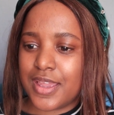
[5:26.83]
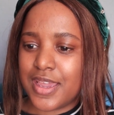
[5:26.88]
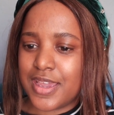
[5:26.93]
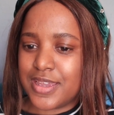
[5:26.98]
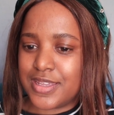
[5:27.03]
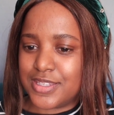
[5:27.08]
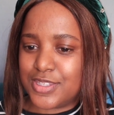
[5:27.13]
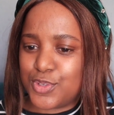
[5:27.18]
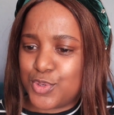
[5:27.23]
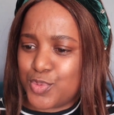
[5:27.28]

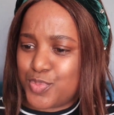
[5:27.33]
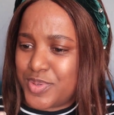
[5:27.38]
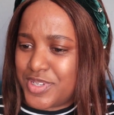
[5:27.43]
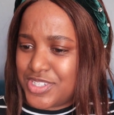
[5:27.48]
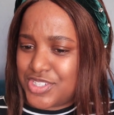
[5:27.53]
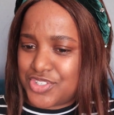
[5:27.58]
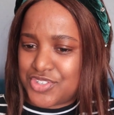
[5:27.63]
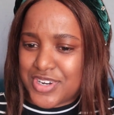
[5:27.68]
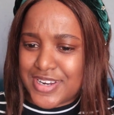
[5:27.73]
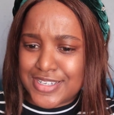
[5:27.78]
a
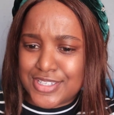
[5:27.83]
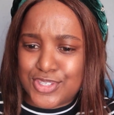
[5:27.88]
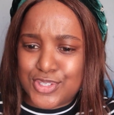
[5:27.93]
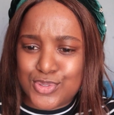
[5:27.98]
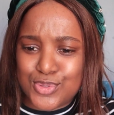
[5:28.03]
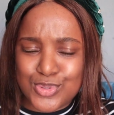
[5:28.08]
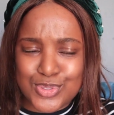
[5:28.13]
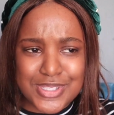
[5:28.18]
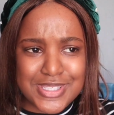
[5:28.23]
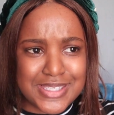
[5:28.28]
two-piece
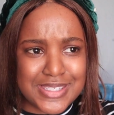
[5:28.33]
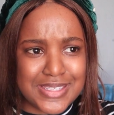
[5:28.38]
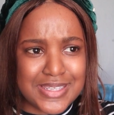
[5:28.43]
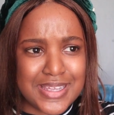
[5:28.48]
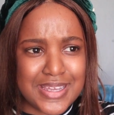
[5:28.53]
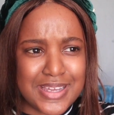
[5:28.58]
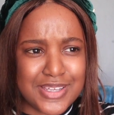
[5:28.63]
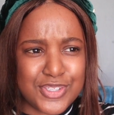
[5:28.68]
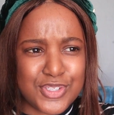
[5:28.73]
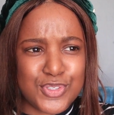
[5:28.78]
tracksuit,
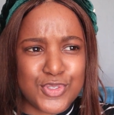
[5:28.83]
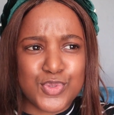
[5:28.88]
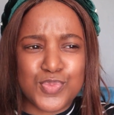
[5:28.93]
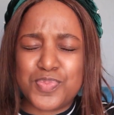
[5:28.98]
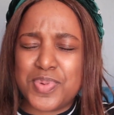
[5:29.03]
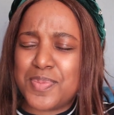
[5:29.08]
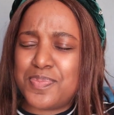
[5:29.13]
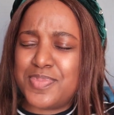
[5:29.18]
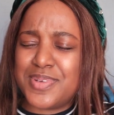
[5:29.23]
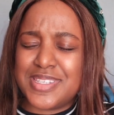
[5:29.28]
a
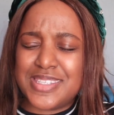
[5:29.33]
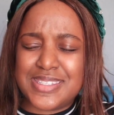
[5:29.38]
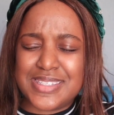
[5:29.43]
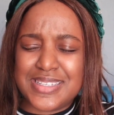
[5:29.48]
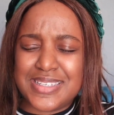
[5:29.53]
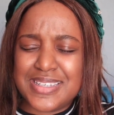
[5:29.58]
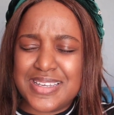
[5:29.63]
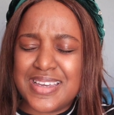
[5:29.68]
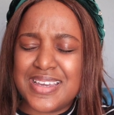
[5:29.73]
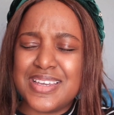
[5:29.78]
super
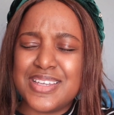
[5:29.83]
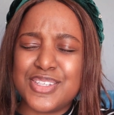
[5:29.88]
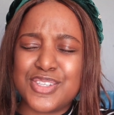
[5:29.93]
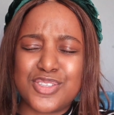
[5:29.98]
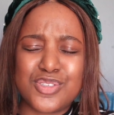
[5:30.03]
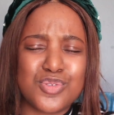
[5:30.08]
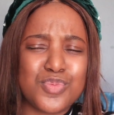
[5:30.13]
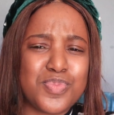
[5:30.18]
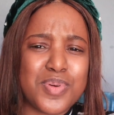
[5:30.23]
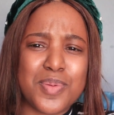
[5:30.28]
busy,
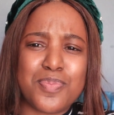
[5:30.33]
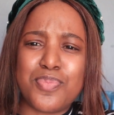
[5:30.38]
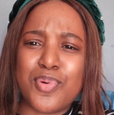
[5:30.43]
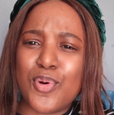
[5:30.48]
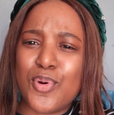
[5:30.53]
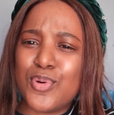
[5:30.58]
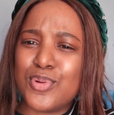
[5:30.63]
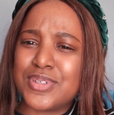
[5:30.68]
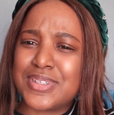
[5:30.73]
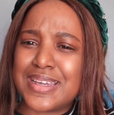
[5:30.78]
super
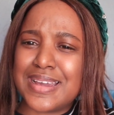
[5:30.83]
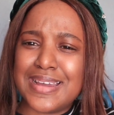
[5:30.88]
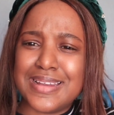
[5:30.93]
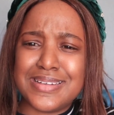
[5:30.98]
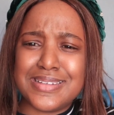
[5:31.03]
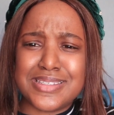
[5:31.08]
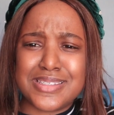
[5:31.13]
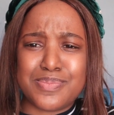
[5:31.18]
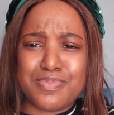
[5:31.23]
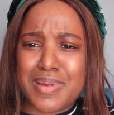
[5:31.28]
bold
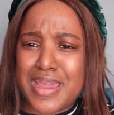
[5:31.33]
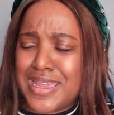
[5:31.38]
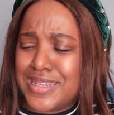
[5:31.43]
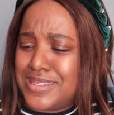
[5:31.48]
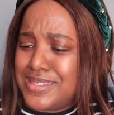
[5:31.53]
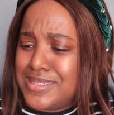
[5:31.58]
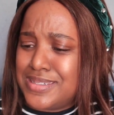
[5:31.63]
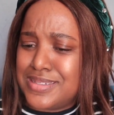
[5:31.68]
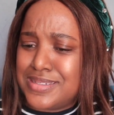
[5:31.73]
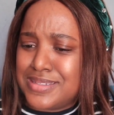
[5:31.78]
colors,
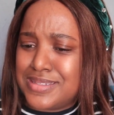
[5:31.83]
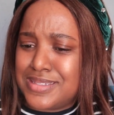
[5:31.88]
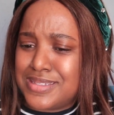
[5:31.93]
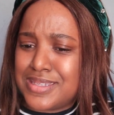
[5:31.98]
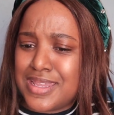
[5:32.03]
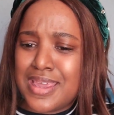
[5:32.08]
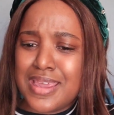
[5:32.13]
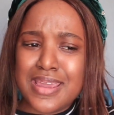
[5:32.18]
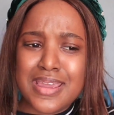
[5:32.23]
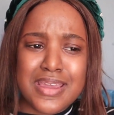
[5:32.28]

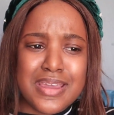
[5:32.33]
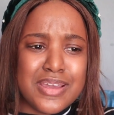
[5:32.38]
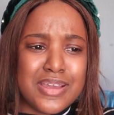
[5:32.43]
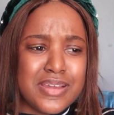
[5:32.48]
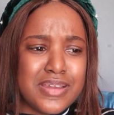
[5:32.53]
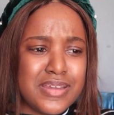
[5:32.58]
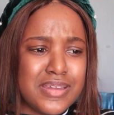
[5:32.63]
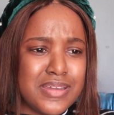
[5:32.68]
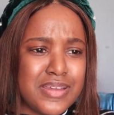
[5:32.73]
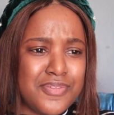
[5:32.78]
patterns,
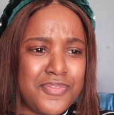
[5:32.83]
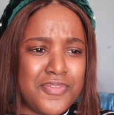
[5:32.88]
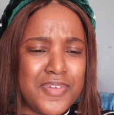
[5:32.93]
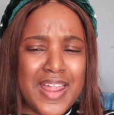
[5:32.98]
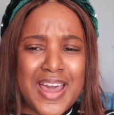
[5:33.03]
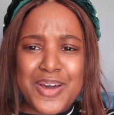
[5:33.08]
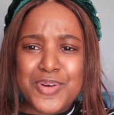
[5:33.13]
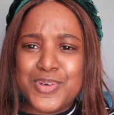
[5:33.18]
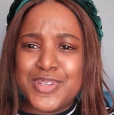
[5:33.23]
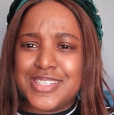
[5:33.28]

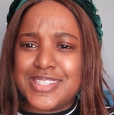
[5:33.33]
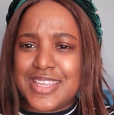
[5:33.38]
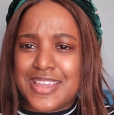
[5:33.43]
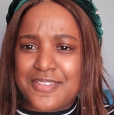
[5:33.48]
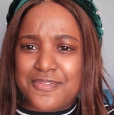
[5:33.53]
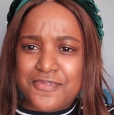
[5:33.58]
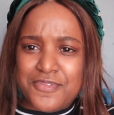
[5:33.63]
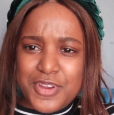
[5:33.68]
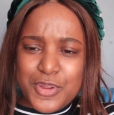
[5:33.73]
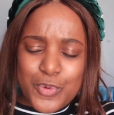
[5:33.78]
flowers
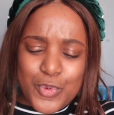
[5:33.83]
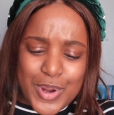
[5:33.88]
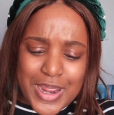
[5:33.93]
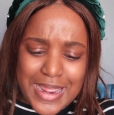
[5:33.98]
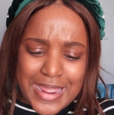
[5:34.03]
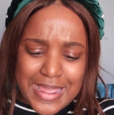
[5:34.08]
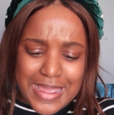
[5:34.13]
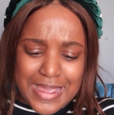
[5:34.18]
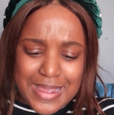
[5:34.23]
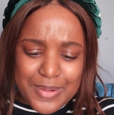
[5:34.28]

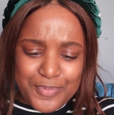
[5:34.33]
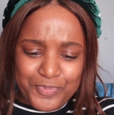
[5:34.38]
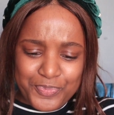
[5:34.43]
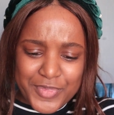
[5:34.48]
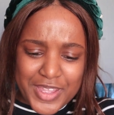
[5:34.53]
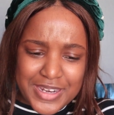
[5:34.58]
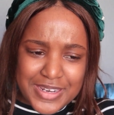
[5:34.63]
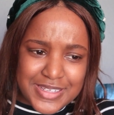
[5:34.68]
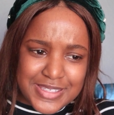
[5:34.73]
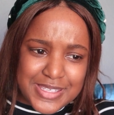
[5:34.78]
everywhere,
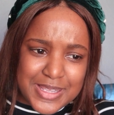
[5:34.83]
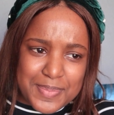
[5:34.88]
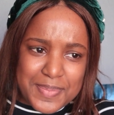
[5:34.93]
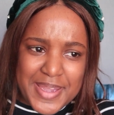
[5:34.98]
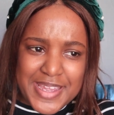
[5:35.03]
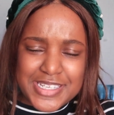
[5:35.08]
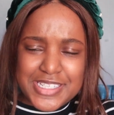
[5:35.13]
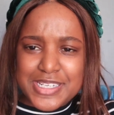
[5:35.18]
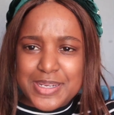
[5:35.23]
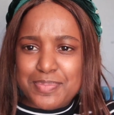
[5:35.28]
and it's a
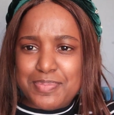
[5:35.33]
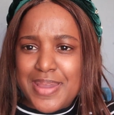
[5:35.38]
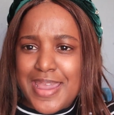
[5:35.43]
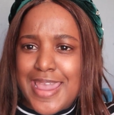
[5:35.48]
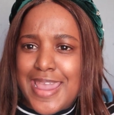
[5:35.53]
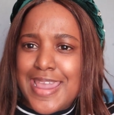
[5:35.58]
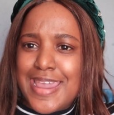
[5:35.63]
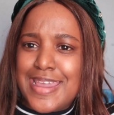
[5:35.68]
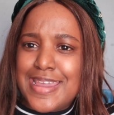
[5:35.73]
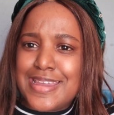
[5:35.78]
matching
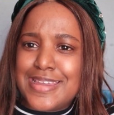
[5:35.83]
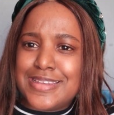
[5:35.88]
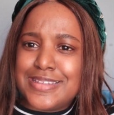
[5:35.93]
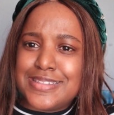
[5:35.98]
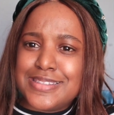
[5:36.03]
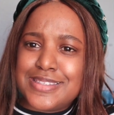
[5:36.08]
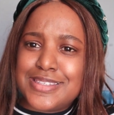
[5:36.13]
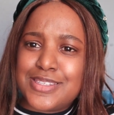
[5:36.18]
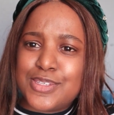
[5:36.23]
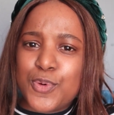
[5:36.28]

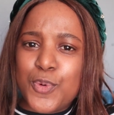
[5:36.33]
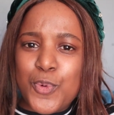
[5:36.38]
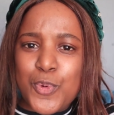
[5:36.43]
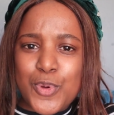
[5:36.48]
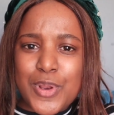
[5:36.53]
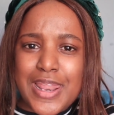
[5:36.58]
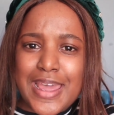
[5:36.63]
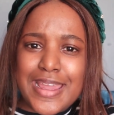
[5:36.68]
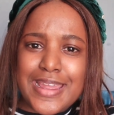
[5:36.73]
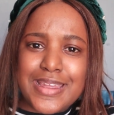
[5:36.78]
pants,
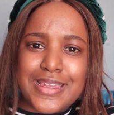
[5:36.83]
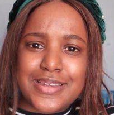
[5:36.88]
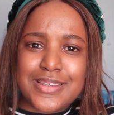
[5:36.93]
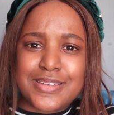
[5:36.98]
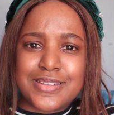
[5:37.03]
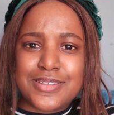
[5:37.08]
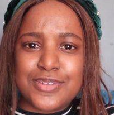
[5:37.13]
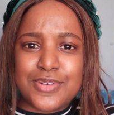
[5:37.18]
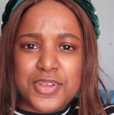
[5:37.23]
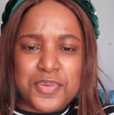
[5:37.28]
or
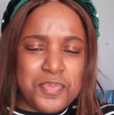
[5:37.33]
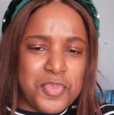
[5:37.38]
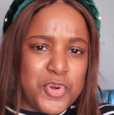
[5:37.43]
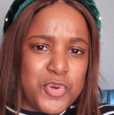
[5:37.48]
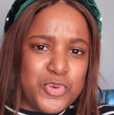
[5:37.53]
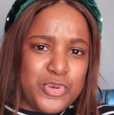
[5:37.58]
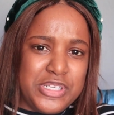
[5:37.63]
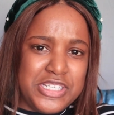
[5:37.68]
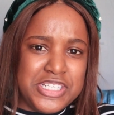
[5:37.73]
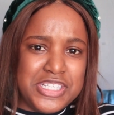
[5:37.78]

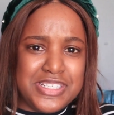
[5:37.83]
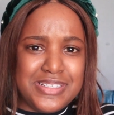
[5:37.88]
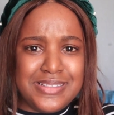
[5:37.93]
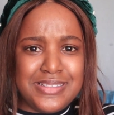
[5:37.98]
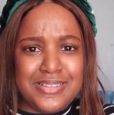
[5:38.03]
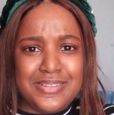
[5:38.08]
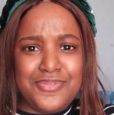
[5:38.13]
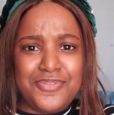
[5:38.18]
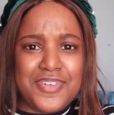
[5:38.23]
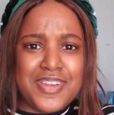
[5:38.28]

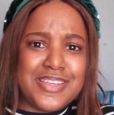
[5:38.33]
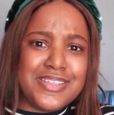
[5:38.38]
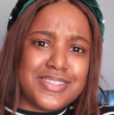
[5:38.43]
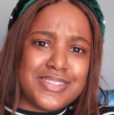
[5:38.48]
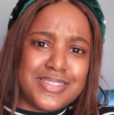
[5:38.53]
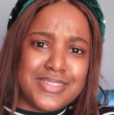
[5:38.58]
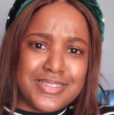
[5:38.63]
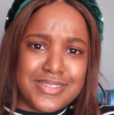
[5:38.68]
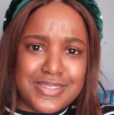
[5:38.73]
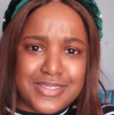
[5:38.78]
emoji
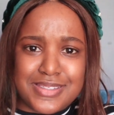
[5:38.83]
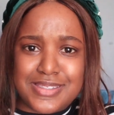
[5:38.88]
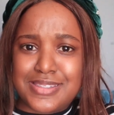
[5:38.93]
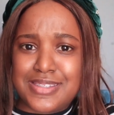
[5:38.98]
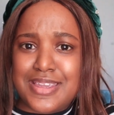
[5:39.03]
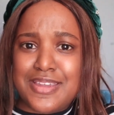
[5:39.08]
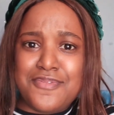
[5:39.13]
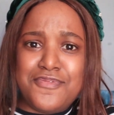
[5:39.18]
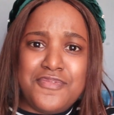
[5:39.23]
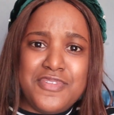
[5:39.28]
faces
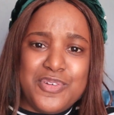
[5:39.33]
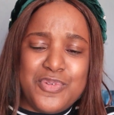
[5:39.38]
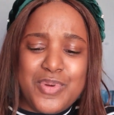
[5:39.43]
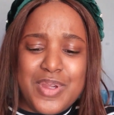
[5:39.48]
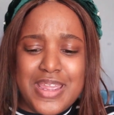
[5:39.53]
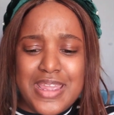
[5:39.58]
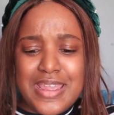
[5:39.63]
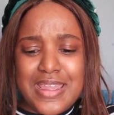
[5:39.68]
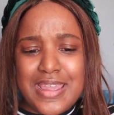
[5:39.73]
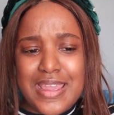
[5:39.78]

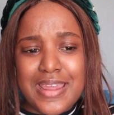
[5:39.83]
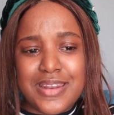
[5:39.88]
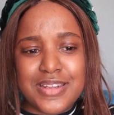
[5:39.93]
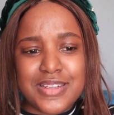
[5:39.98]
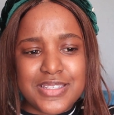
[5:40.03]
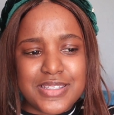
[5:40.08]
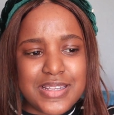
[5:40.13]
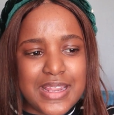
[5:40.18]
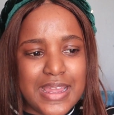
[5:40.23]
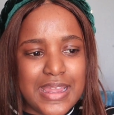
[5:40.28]
everywhere, and
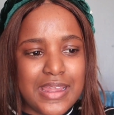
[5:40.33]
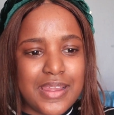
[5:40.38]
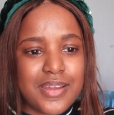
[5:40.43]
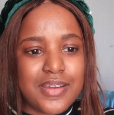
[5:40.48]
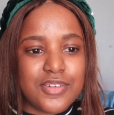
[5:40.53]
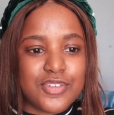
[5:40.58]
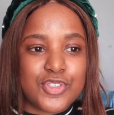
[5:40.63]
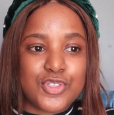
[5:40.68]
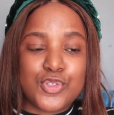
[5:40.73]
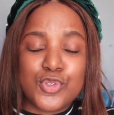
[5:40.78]
it's
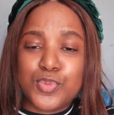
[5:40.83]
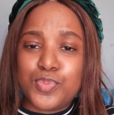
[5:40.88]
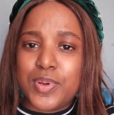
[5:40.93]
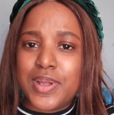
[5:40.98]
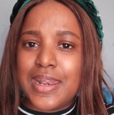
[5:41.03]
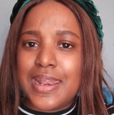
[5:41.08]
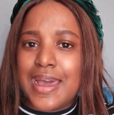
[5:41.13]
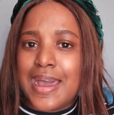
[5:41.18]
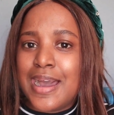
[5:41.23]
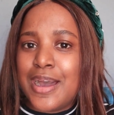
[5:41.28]

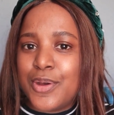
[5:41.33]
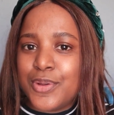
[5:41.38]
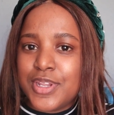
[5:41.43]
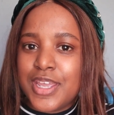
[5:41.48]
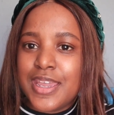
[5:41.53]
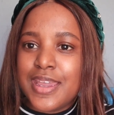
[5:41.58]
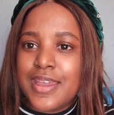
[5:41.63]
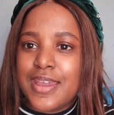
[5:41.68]
super loud,